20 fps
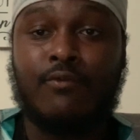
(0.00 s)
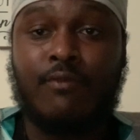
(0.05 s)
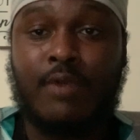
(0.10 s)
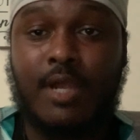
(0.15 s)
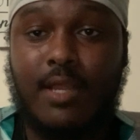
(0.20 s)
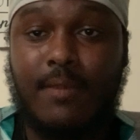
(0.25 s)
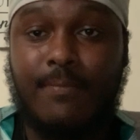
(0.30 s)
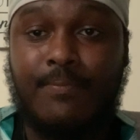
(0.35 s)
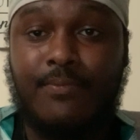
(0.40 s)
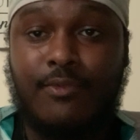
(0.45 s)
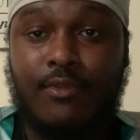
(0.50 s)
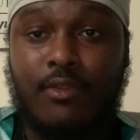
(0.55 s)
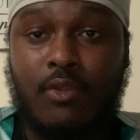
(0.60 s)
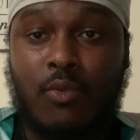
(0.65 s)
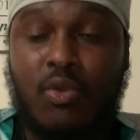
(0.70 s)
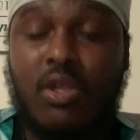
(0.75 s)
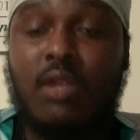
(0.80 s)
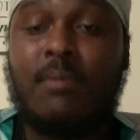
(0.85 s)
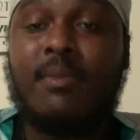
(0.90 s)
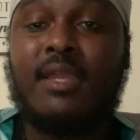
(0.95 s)
right?
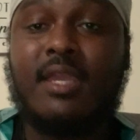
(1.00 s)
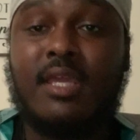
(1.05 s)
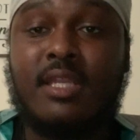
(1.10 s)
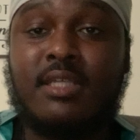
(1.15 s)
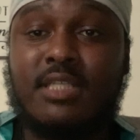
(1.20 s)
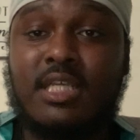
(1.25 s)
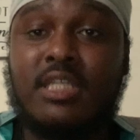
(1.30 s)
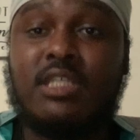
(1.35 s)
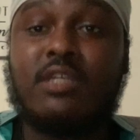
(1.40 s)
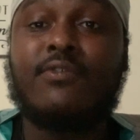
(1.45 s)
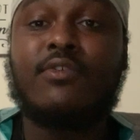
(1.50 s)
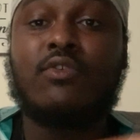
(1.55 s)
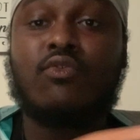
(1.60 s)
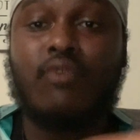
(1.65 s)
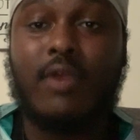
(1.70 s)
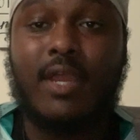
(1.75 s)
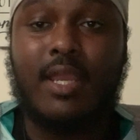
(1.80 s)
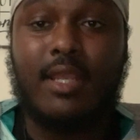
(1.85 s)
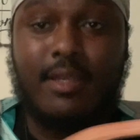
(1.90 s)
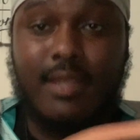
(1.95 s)
We're in the beginning stage of it
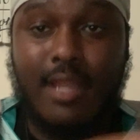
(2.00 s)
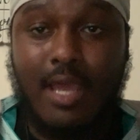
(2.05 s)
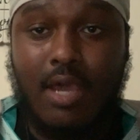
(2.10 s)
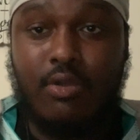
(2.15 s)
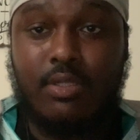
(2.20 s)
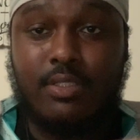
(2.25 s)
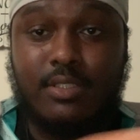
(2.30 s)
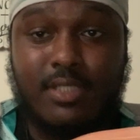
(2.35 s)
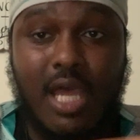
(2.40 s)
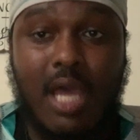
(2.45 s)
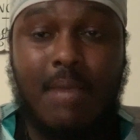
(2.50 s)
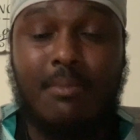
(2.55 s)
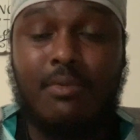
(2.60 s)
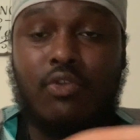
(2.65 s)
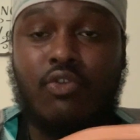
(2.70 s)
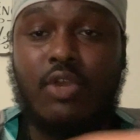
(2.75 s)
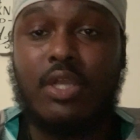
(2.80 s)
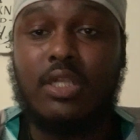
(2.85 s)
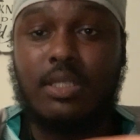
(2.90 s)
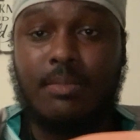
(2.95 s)
right now, the time
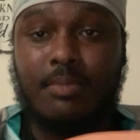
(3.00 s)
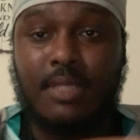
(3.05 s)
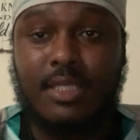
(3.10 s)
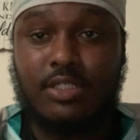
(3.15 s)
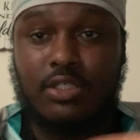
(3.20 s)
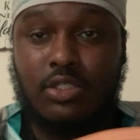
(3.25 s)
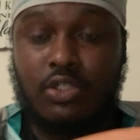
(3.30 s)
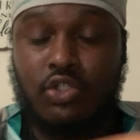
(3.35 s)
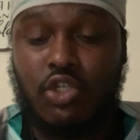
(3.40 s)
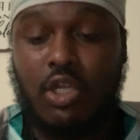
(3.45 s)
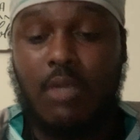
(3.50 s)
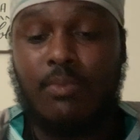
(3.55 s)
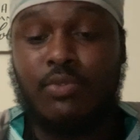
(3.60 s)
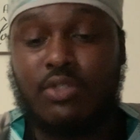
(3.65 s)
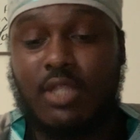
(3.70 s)
of great tribulation and trouble.